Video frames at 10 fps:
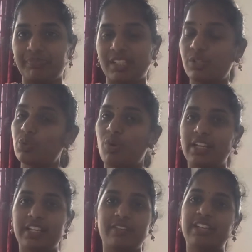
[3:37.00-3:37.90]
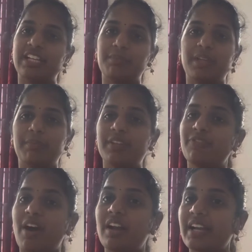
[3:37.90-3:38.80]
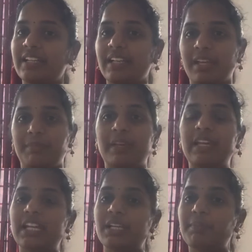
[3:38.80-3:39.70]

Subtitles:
So whatever, it may be fungi type, it